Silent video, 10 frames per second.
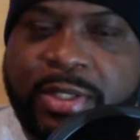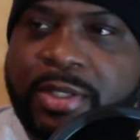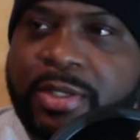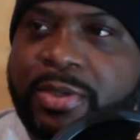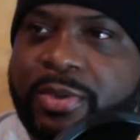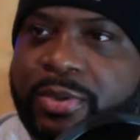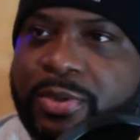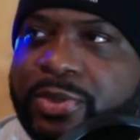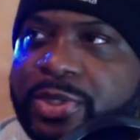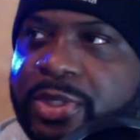
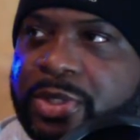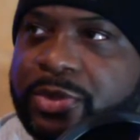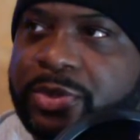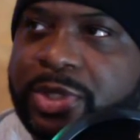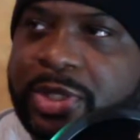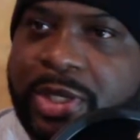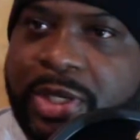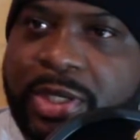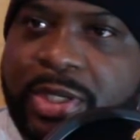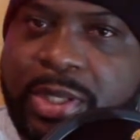those
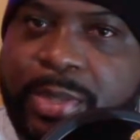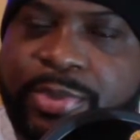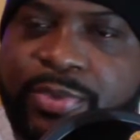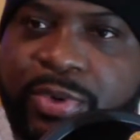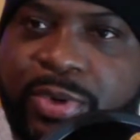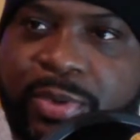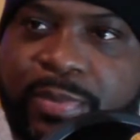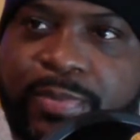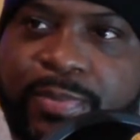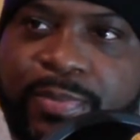clips from
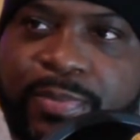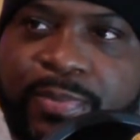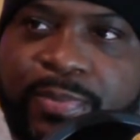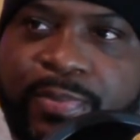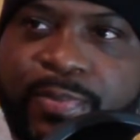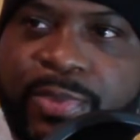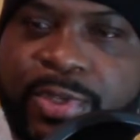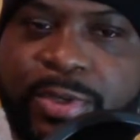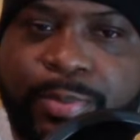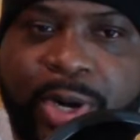the
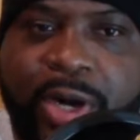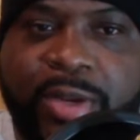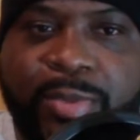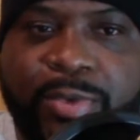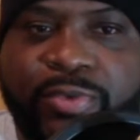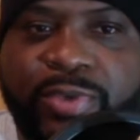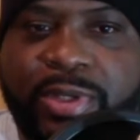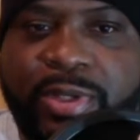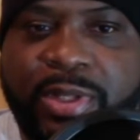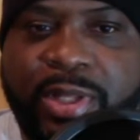Departed
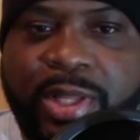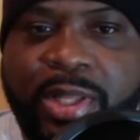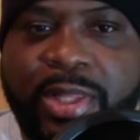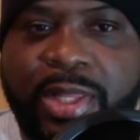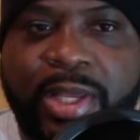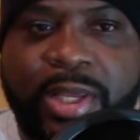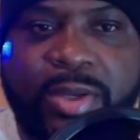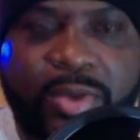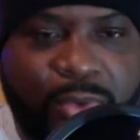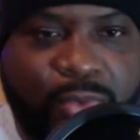movie. Then
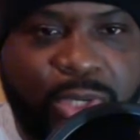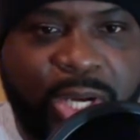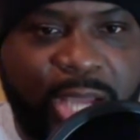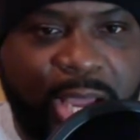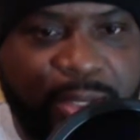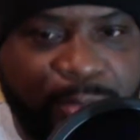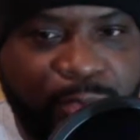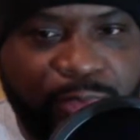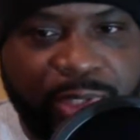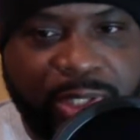when I got the
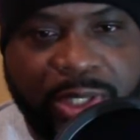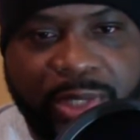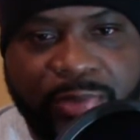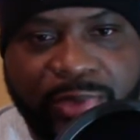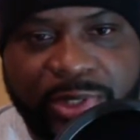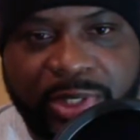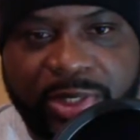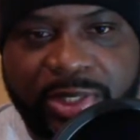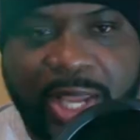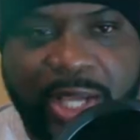movie, it was
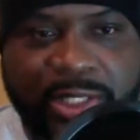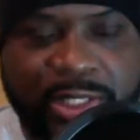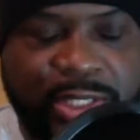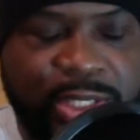exactly